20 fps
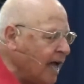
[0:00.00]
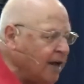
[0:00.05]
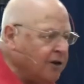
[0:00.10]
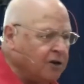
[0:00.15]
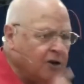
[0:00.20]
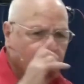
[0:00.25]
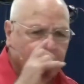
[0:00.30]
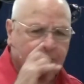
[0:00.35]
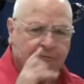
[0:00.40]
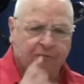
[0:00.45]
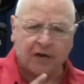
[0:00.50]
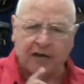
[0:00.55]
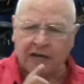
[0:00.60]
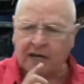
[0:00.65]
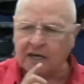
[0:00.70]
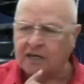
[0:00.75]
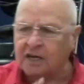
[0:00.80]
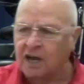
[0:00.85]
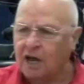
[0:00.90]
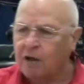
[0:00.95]
and your
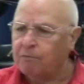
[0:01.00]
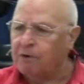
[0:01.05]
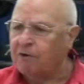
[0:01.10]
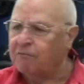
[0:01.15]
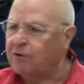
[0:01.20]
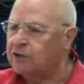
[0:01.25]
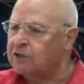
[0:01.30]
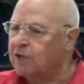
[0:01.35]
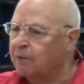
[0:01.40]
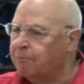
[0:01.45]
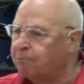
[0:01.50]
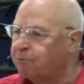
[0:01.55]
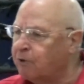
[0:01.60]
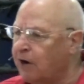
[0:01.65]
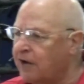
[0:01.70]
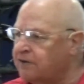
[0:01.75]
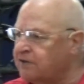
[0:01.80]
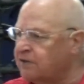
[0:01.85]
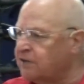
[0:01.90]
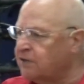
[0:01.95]
faith before the
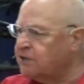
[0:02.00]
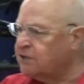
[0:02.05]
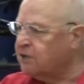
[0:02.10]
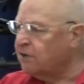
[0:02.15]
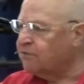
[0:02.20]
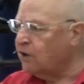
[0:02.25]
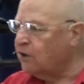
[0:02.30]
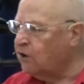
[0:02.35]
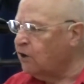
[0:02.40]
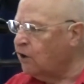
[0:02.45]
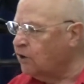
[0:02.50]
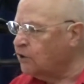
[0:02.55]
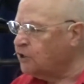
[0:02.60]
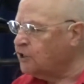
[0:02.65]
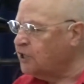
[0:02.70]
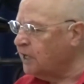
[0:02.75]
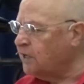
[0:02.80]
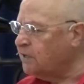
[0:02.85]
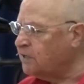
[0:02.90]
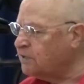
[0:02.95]
presence of the Lord
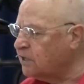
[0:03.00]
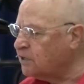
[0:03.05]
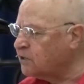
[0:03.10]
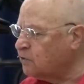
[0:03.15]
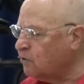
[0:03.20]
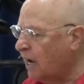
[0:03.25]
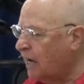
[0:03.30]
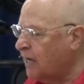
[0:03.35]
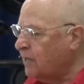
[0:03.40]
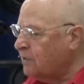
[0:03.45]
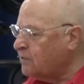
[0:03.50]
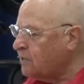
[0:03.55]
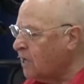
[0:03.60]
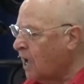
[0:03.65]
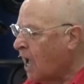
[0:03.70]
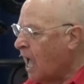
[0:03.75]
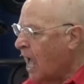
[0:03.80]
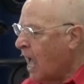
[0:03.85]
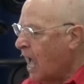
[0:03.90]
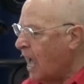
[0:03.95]
Jesus Christ.
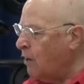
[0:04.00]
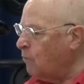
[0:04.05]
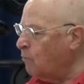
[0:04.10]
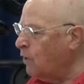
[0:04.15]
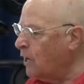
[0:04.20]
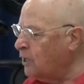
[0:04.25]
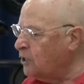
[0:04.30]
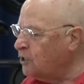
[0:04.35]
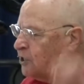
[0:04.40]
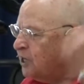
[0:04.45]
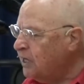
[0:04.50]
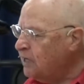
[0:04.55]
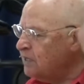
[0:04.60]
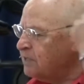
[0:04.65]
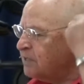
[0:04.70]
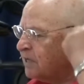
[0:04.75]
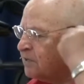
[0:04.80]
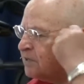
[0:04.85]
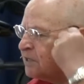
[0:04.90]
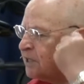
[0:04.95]
And when
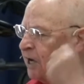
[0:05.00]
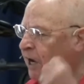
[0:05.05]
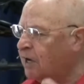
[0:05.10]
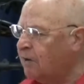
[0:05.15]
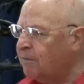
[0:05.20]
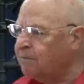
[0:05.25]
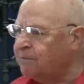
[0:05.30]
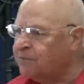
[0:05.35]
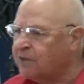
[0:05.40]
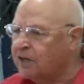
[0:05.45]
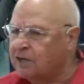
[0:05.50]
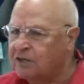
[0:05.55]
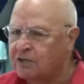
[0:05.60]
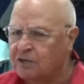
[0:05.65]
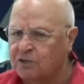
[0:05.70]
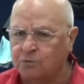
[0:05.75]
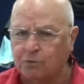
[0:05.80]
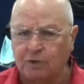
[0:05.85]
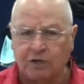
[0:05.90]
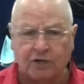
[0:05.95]
Jesus comes,
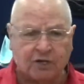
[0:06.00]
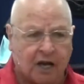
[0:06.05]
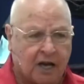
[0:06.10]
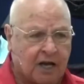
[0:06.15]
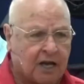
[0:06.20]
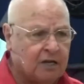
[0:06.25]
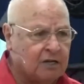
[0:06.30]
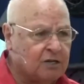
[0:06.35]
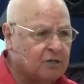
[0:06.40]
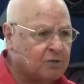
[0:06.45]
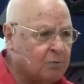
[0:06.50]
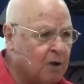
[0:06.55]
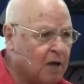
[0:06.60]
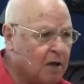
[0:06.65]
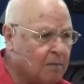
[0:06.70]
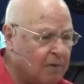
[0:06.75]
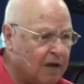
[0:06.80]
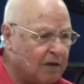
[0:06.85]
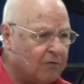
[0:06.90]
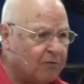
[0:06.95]
things will change,
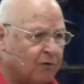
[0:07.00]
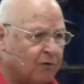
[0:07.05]
my